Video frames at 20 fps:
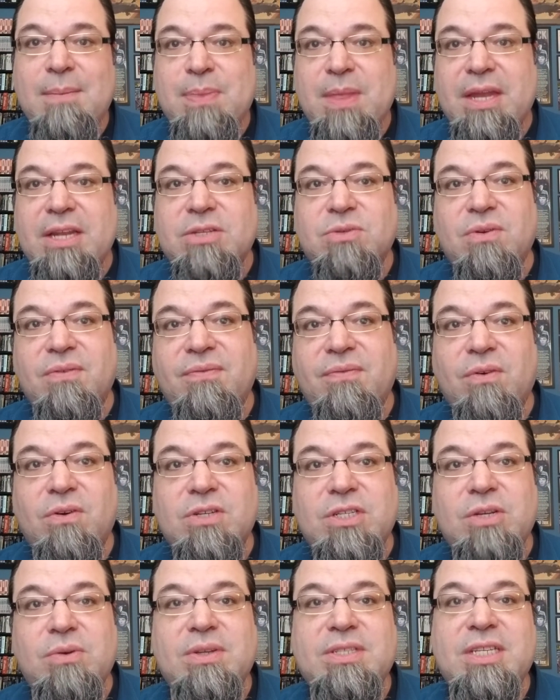It is
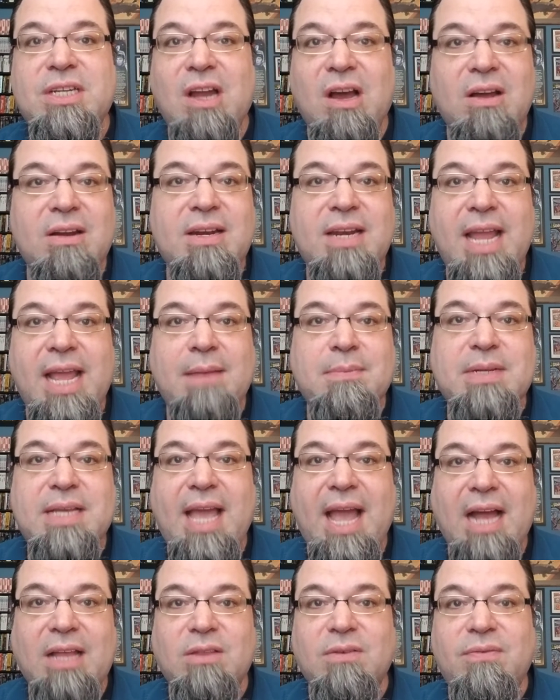referred to as an unnamed
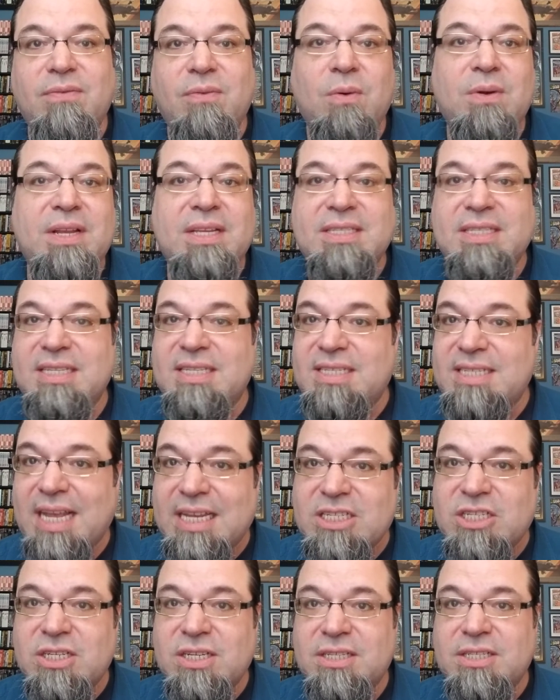California
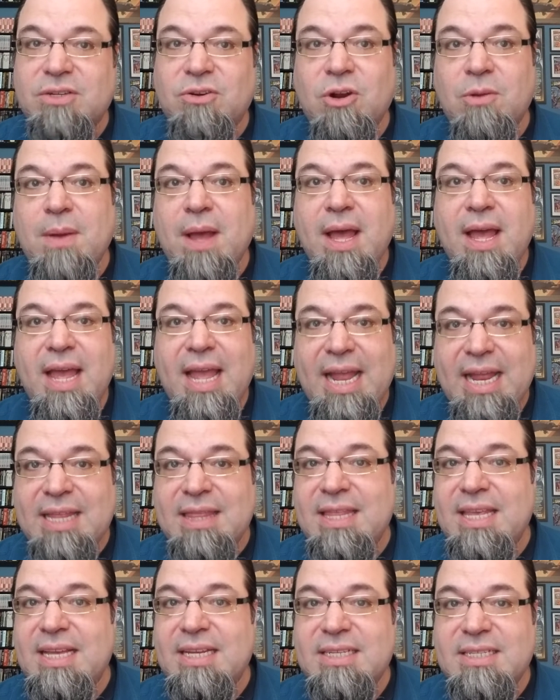secessionist group
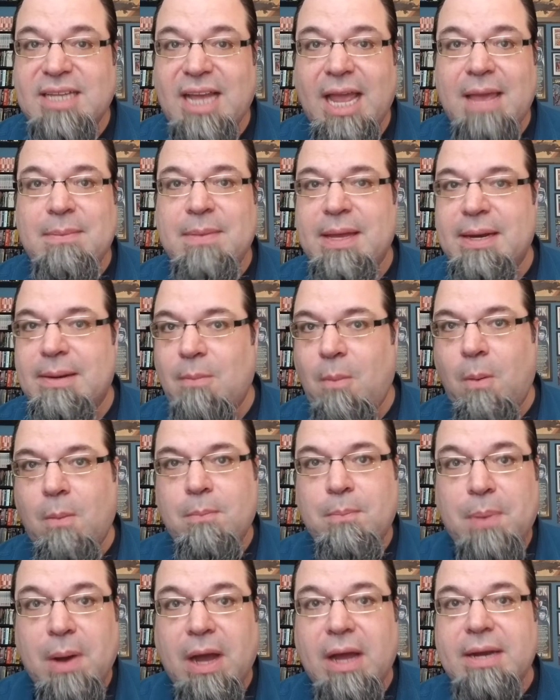in the
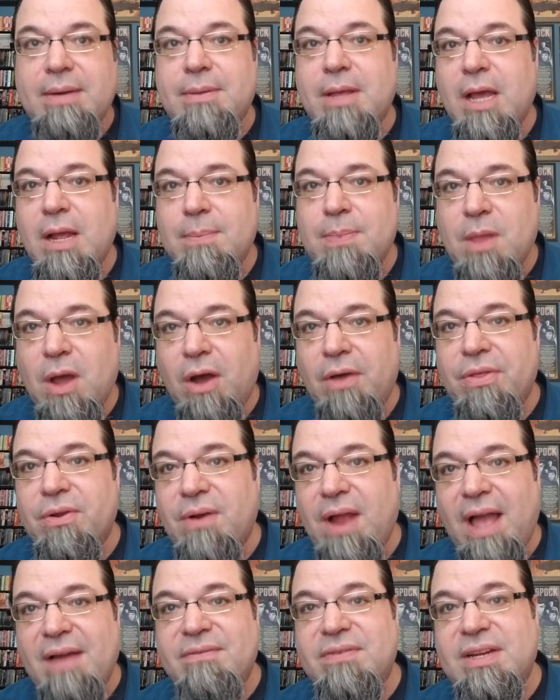indictment, but
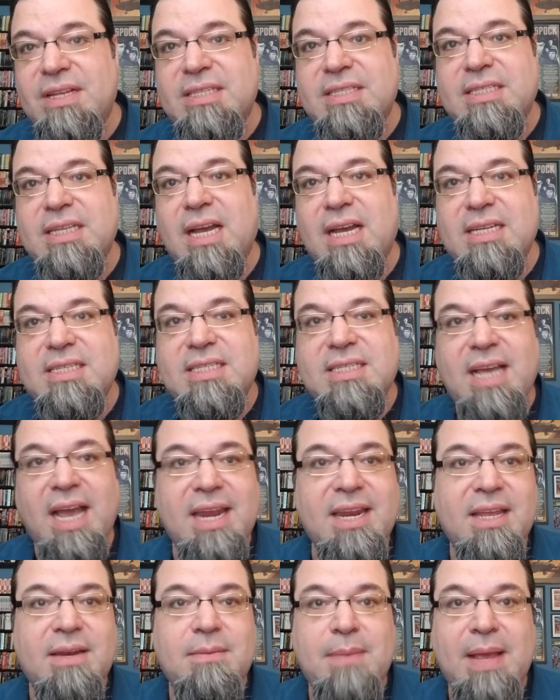other evidence uh,
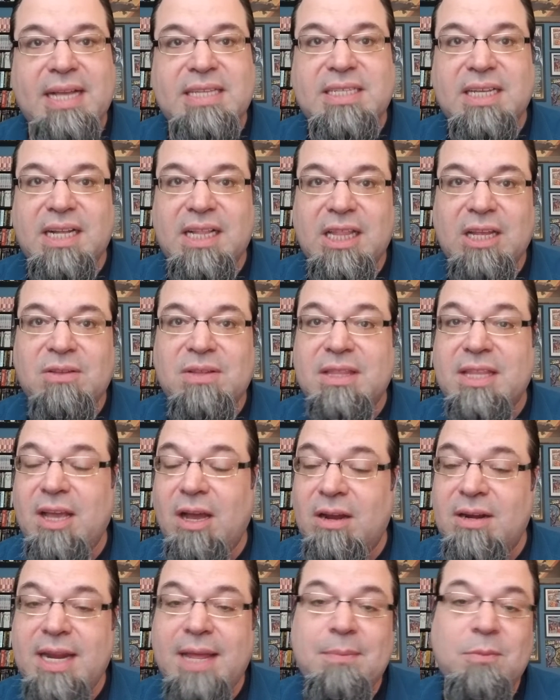cited makes it clear that the
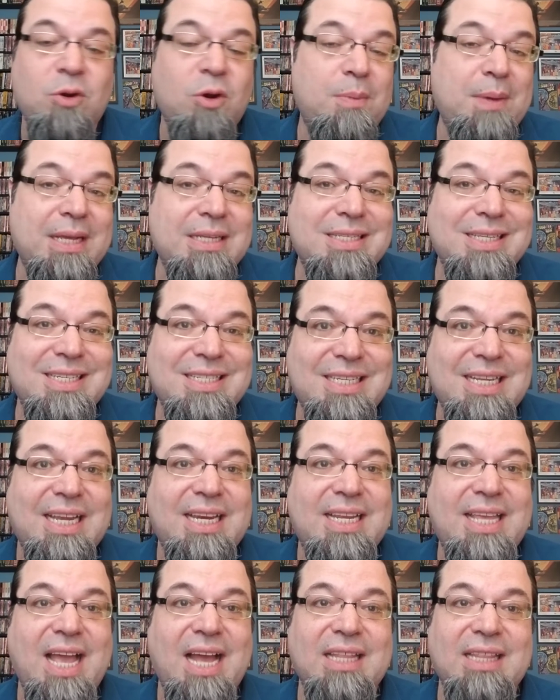unnamed group is
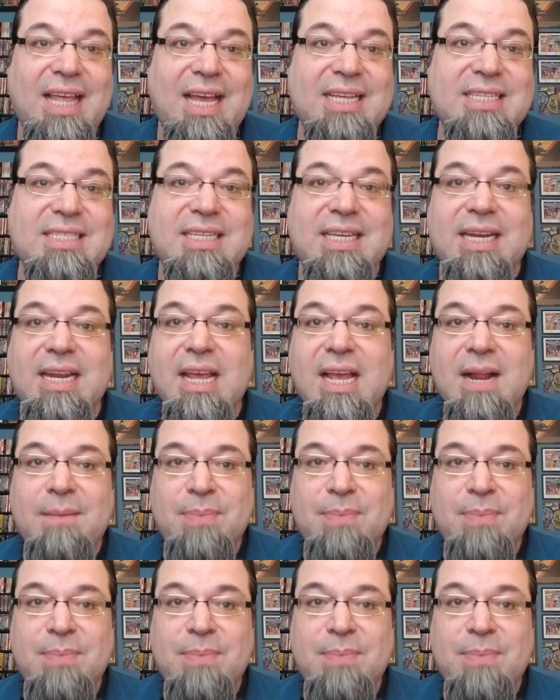indeed CalExit.